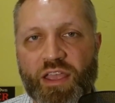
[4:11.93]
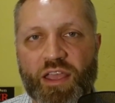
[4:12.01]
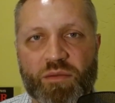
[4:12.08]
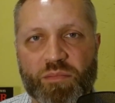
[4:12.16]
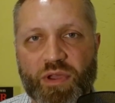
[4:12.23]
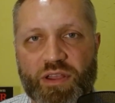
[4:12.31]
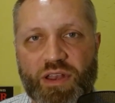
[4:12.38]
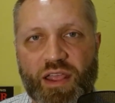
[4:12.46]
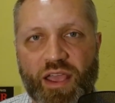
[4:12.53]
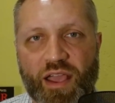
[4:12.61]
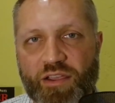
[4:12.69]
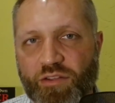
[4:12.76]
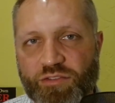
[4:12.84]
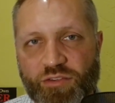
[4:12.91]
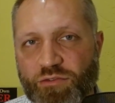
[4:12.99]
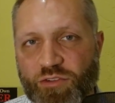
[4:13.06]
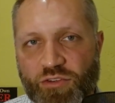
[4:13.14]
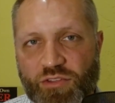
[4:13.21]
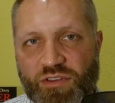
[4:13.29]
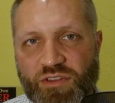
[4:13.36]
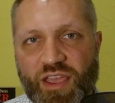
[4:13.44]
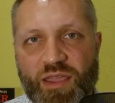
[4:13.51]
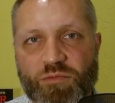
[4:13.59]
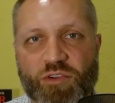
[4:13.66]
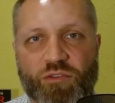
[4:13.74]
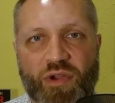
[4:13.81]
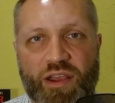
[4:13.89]
but I also took the time
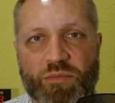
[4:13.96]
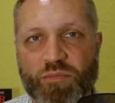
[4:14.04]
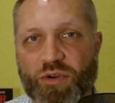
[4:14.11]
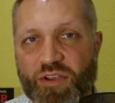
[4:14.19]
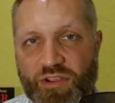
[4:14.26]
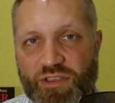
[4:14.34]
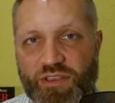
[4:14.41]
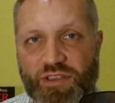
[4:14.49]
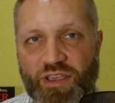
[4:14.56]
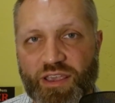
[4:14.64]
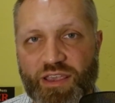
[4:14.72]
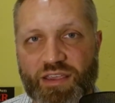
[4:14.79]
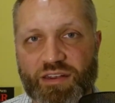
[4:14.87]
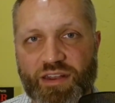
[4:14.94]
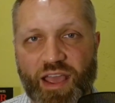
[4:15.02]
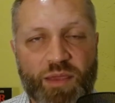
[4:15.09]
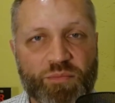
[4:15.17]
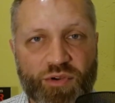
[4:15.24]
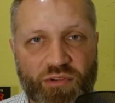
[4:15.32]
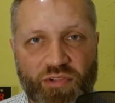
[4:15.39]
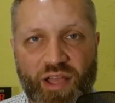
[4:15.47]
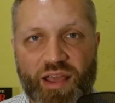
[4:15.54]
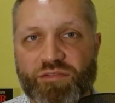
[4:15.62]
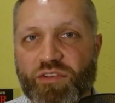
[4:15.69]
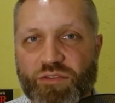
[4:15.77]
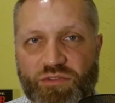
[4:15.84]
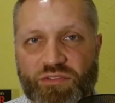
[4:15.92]
to write a book, and I put a lot of
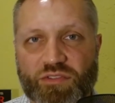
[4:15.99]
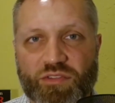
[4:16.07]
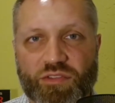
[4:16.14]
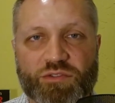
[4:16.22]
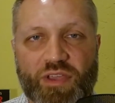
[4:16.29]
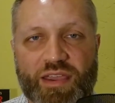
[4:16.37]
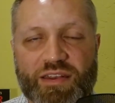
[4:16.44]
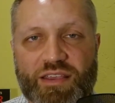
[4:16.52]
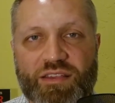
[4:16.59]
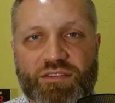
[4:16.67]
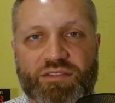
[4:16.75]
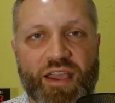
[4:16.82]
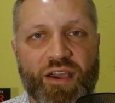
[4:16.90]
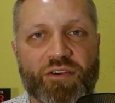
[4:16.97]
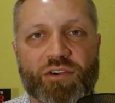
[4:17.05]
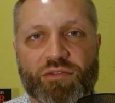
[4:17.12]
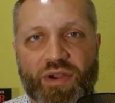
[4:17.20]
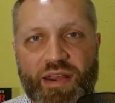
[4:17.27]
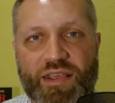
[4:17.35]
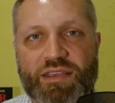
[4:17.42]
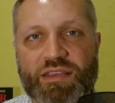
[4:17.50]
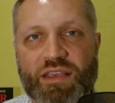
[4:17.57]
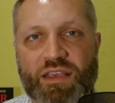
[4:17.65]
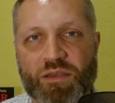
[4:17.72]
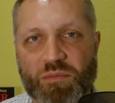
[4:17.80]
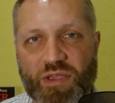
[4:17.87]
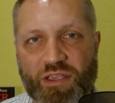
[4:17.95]
those ideas down already
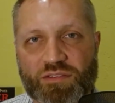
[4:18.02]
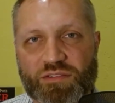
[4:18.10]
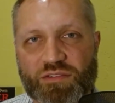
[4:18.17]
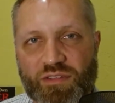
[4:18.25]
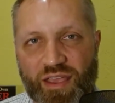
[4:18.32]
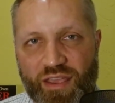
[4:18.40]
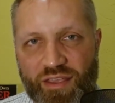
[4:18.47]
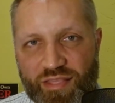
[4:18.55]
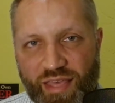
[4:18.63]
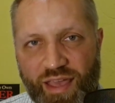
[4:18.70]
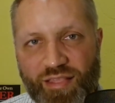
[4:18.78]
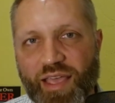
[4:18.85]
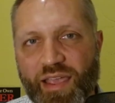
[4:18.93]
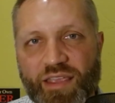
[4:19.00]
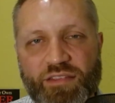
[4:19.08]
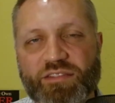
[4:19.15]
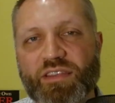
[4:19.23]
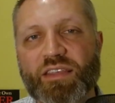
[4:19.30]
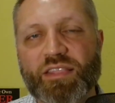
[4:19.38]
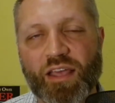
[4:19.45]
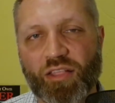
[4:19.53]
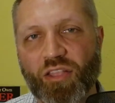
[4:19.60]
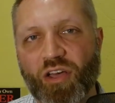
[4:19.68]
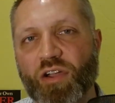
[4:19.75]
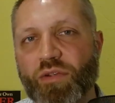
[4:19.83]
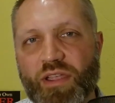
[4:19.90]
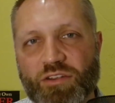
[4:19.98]
because that legacy and that
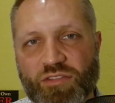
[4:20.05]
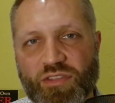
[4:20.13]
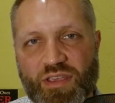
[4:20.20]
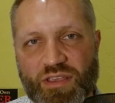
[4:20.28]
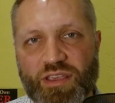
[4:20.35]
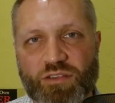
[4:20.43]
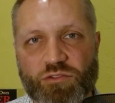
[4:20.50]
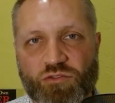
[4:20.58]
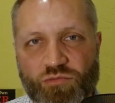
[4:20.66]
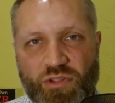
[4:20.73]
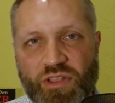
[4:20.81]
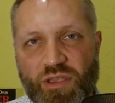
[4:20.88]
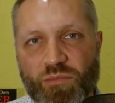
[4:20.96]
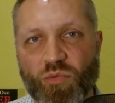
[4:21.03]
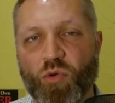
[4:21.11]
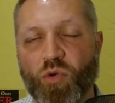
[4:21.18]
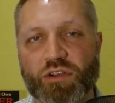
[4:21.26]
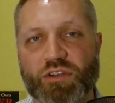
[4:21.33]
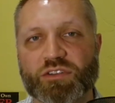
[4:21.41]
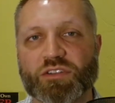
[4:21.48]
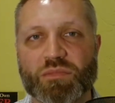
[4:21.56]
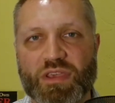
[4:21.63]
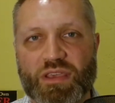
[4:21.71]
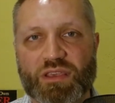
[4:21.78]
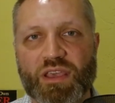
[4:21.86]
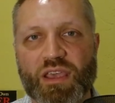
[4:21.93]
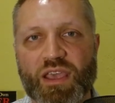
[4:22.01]
long-range thinking was really important to me.
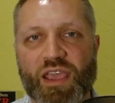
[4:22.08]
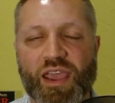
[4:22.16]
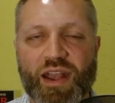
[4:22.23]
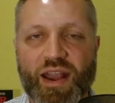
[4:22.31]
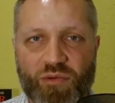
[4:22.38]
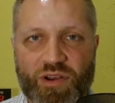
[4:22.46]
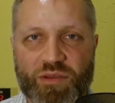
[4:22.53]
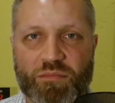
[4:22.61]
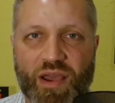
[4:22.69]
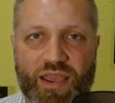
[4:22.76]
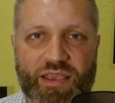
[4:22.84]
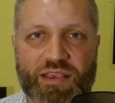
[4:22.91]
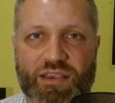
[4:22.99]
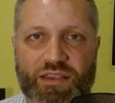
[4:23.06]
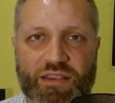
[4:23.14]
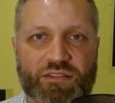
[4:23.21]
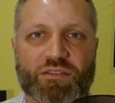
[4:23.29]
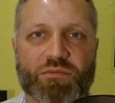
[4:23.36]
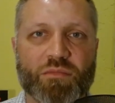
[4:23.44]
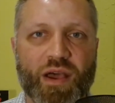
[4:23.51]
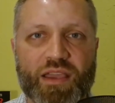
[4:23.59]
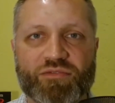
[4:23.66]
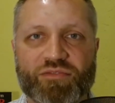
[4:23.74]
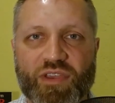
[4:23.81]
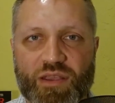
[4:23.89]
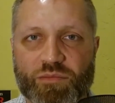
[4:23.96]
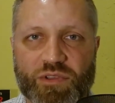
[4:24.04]
And I wanted my kids and my
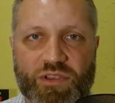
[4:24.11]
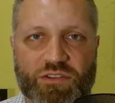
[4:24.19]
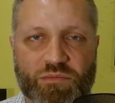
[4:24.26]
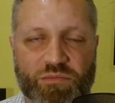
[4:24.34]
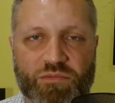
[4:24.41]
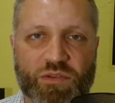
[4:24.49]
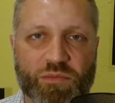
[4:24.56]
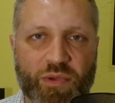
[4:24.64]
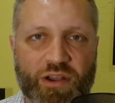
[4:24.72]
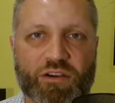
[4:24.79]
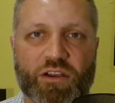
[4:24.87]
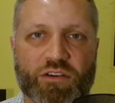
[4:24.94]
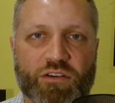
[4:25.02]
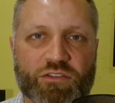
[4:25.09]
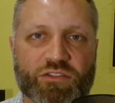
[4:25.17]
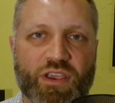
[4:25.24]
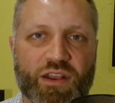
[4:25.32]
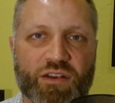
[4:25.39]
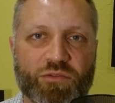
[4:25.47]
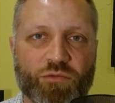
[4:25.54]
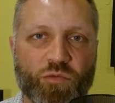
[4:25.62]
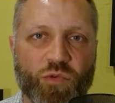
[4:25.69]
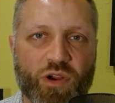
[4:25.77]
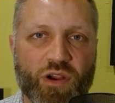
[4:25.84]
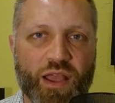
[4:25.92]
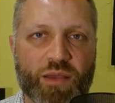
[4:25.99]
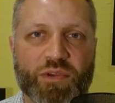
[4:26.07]
family to better understand where
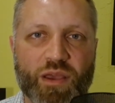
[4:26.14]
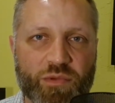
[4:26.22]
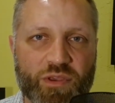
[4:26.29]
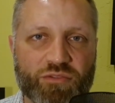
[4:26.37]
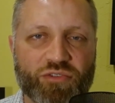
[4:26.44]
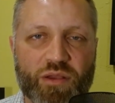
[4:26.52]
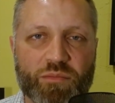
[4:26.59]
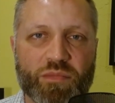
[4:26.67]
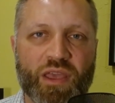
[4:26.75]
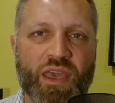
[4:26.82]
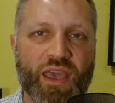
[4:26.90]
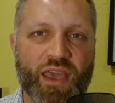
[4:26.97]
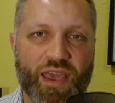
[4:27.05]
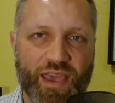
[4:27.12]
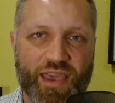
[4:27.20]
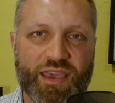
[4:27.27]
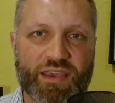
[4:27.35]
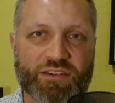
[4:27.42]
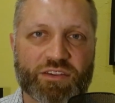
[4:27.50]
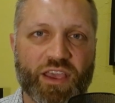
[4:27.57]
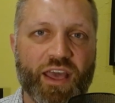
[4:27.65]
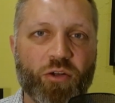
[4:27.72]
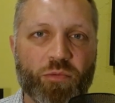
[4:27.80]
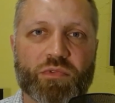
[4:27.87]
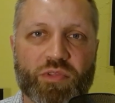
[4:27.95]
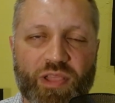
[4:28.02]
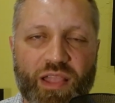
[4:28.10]
I'm coming from and to
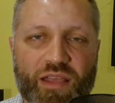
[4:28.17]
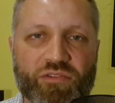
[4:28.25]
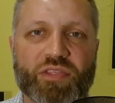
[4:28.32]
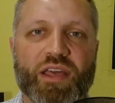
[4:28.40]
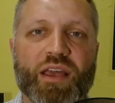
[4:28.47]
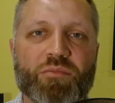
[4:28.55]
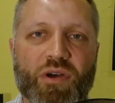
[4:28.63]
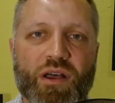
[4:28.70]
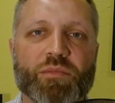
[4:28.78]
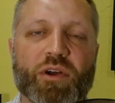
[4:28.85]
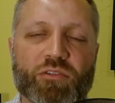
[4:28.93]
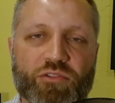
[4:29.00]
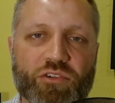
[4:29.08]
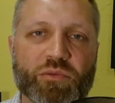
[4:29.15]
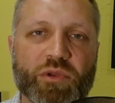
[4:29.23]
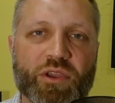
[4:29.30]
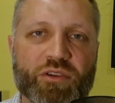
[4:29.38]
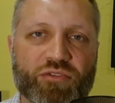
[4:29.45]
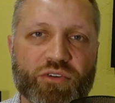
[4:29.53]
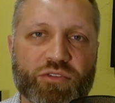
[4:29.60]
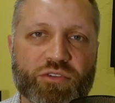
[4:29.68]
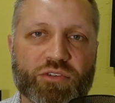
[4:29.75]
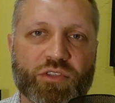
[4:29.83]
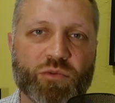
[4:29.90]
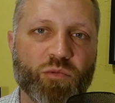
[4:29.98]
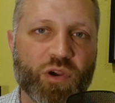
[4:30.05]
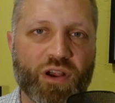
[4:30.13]
help lever them up a little bit further
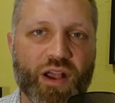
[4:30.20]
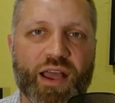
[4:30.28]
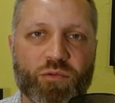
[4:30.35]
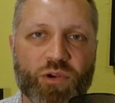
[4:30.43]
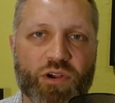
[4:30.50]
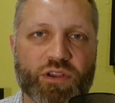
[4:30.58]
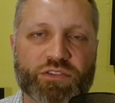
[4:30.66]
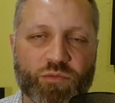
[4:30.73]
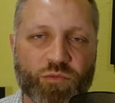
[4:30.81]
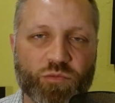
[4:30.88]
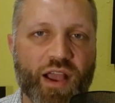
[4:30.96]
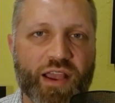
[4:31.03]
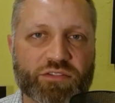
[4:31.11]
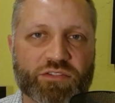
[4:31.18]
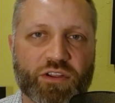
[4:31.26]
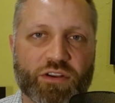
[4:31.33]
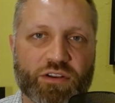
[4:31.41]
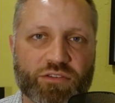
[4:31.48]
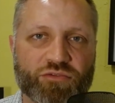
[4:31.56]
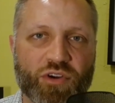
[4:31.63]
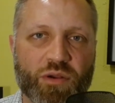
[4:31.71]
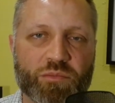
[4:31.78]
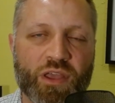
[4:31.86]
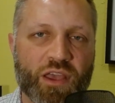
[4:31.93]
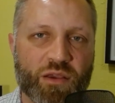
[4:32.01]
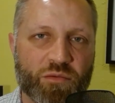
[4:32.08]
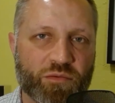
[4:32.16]
than where I was and where I started from,
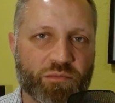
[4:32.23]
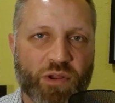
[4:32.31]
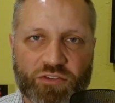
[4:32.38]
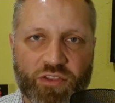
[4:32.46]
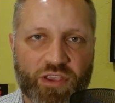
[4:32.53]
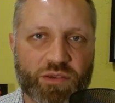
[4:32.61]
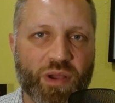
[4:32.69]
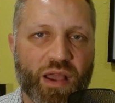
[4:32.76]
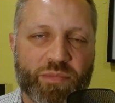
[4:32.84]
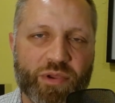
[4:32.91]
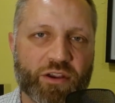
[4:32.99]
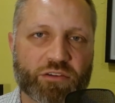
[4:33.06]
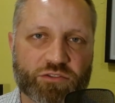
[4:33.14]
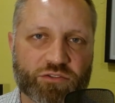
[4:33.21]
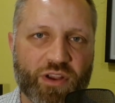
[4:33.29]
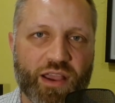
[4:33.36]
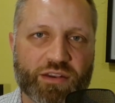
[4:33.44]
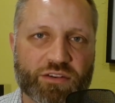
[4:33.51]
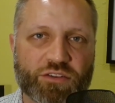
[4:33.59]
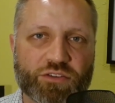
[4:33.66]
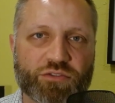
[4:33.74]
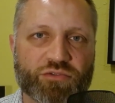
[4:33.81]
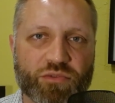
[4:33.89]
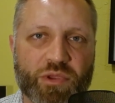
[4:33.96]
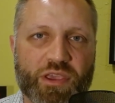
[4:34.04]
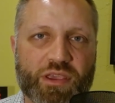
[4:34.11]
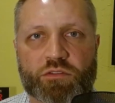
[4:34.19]
much like my parents tried to do for
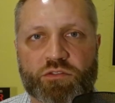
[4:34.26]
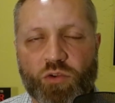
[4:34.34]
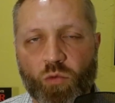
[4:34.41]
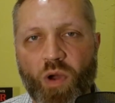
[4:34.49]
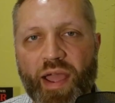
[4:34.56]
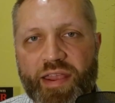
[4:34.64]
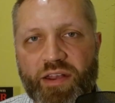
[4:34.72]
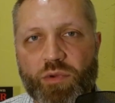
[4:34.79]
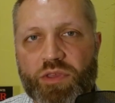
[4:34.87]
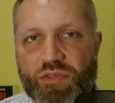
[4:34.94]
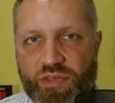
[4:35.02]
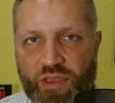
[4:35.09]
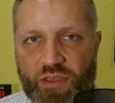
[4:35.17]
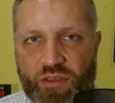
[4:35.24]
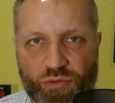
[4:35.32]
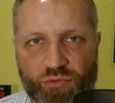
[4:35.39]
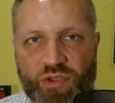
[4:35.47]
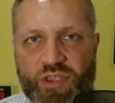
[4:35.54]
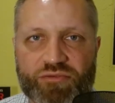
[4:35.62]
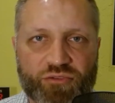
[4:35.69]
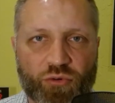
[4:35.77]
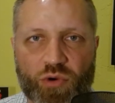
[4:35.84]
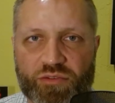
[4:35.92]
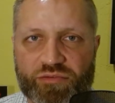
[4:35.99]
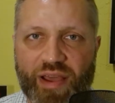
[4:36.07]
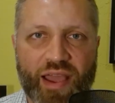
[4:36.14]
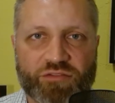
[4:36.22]
me. So why do we think 3, 4,
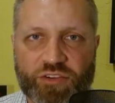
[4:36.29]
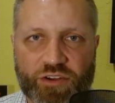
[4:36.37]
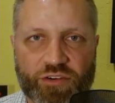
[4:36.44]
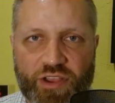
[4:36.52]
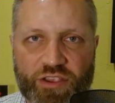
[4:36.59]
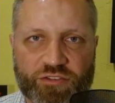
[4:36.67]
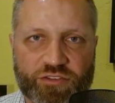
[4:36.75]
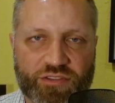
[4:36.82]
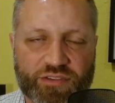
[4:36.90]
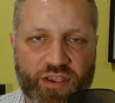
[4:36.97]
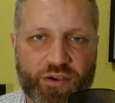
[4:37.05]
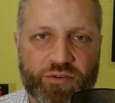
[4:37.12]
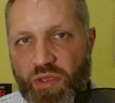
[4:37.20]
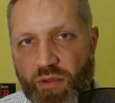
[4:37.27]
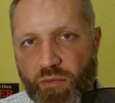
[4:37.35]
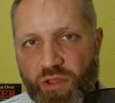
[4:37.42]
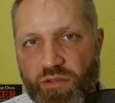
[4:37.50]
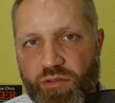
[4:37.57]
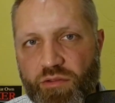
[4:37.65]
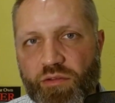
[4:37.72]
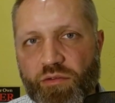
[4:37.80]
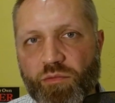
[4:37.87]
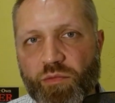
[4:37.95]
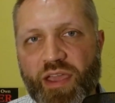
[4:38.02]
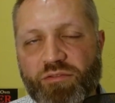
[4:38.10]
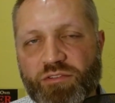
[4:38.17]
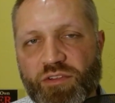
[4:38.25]
5 generations out? Well, we
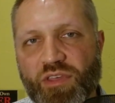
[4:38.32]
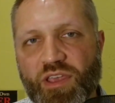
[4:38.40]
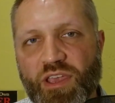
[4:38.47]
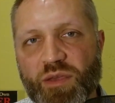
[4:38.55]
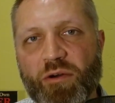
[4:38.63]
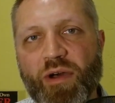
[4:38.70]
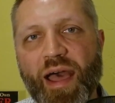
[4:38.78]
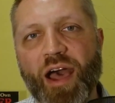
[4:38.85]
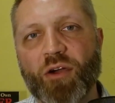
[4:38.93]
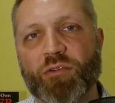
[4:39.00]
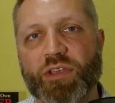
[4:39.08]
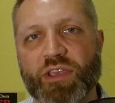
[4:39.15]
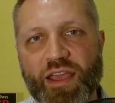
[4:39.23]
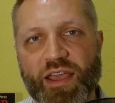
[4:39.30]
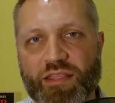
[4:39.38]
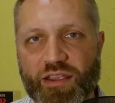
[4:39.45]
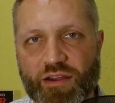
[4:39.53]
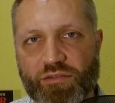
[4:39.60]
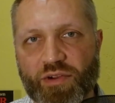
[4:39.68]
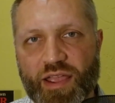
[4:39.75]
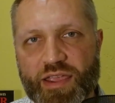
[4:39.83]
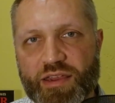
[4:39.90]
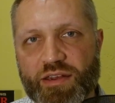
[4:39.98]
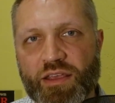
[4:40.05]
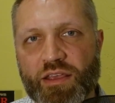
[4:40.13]
have to think about how to get there, right?